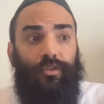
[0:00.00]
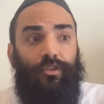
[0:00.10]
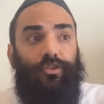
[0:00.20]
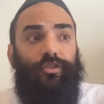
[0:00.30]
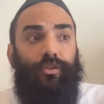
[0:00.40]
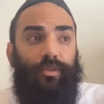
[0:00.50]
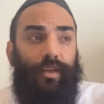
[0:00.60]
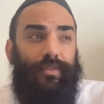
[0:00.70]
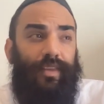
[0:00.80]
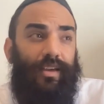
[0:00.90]
the shir
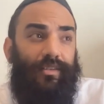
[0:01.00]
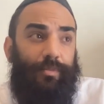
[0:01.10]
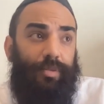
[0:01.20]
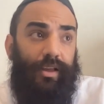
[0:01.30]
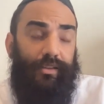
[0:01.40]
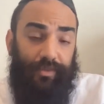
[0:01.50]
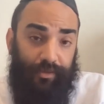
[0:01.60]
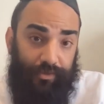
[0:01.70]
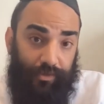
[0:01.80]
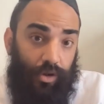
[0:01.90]
that takes place,
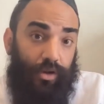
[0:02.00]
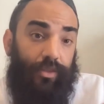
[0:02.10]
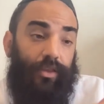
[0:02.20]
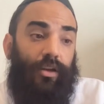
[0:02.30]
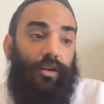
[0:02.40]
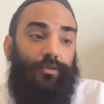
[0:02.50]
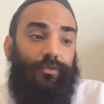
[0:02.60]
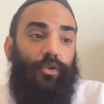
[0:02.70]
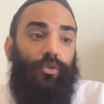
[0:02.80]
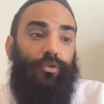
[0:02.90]
the song that
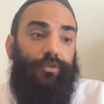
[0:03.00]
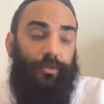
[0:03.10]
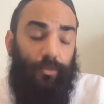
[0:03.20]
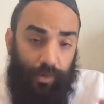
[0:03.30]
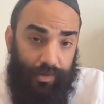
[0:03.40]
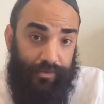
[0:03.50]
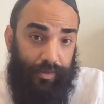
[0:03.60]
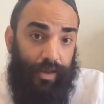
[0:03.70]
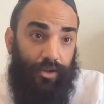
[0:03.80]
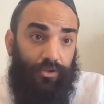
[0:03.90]
unfolds from one
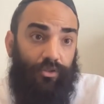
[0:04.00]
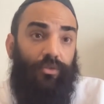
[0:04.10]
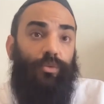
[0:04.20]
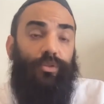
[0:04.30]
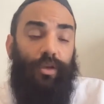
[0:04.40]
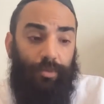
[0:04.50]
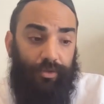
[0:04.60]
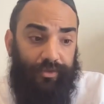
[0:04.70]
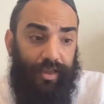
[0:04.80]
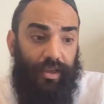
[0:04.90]
stage into a
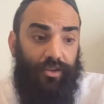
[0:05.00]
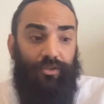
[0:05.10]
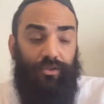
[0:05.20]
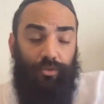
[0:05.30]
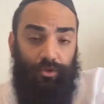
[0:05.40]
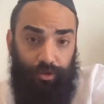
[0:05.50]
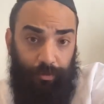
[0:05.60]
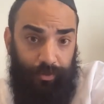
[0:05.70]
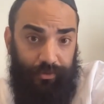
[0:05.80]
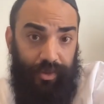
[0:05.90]
doubled stage, into a
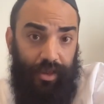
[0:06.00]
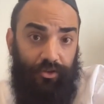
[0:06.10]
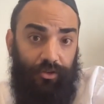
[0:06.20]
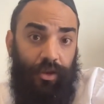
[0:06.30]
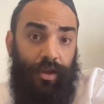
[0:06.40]
tripled stage,